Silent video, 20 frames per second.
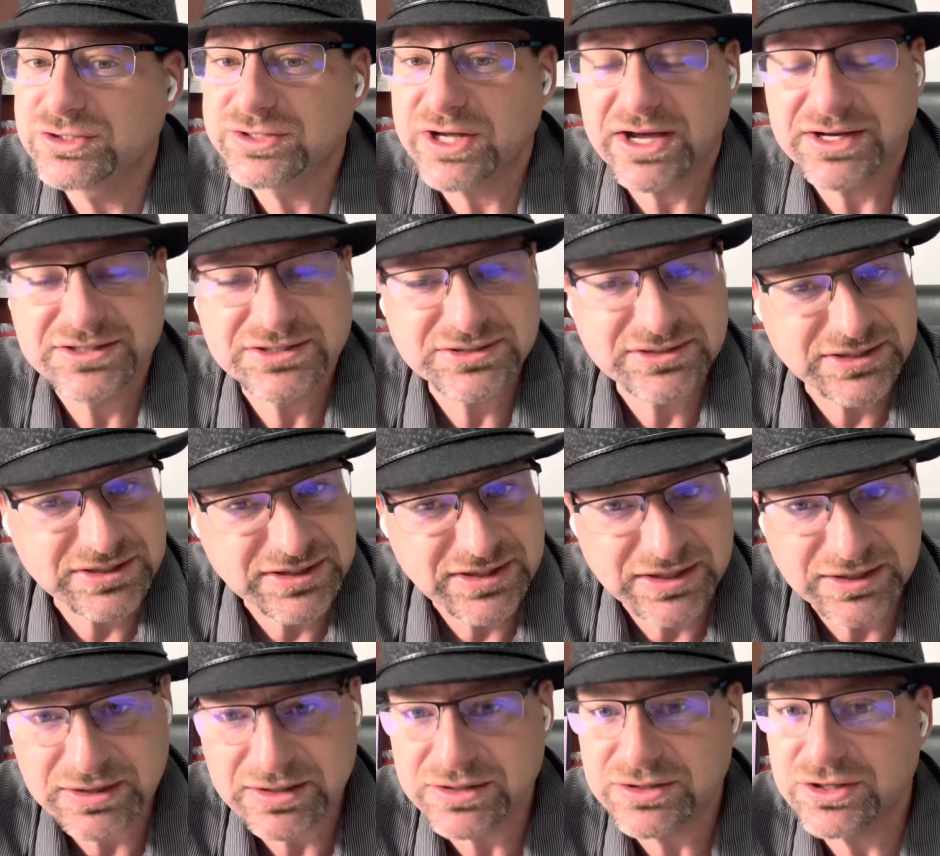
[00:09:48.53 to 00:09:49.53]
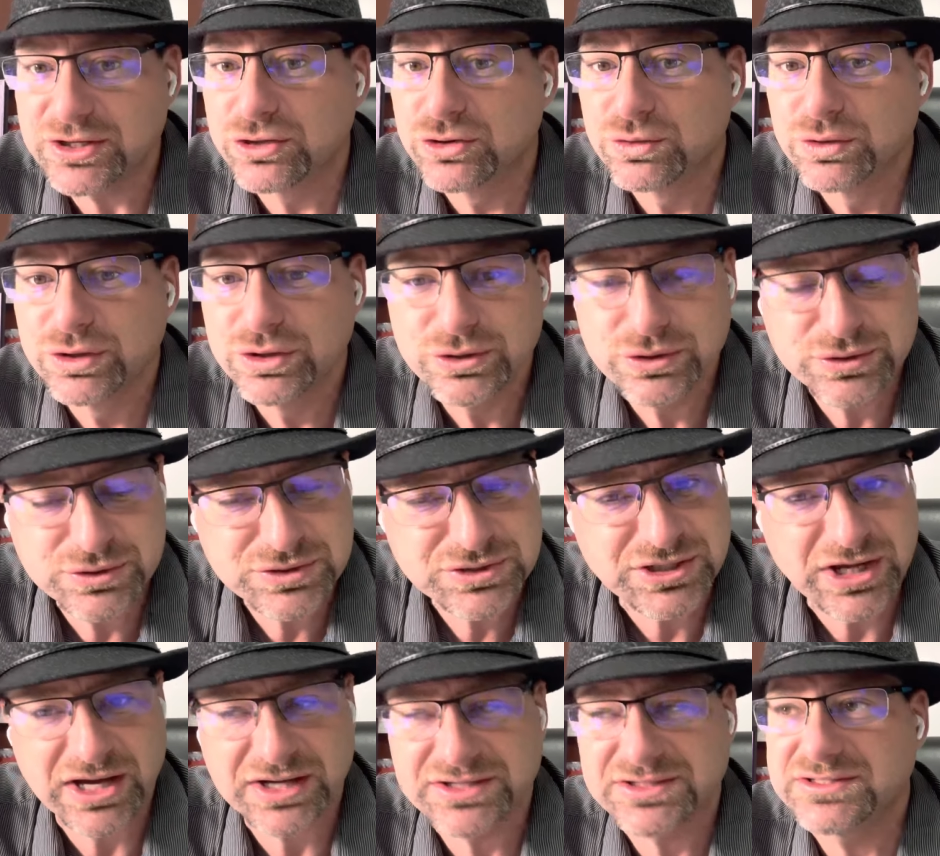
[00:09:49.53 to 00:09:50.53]
talks to the crews,
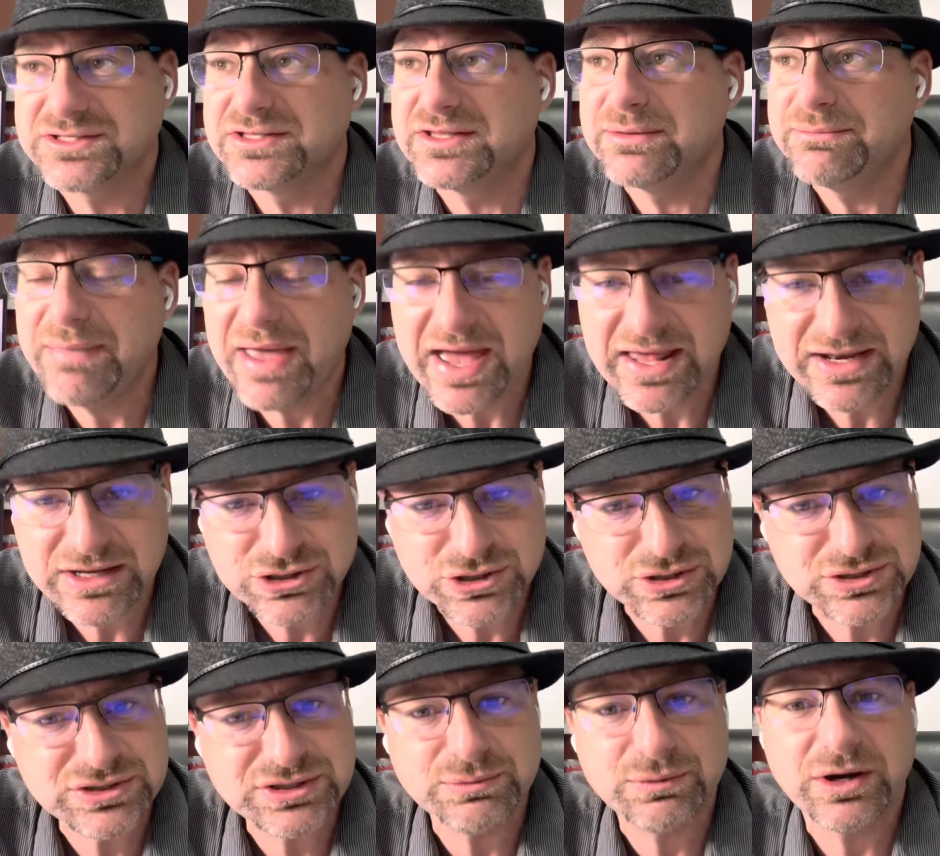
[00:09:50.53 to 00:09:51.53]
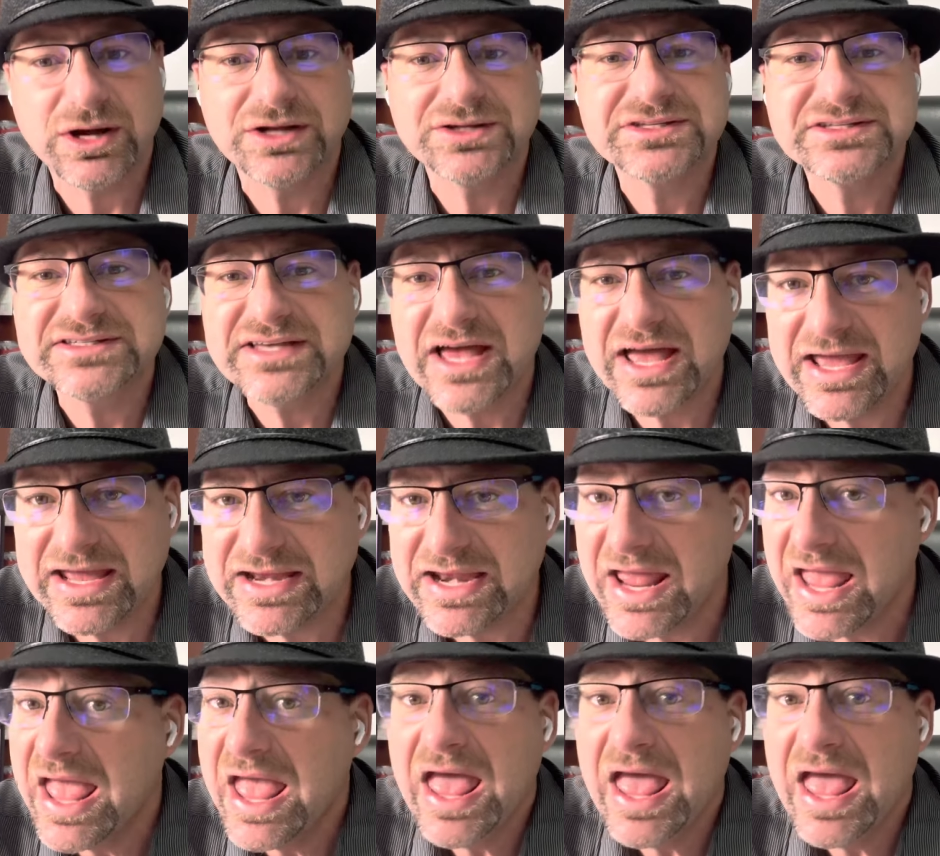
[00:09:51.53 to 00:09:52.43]
talks to the managers that were on site,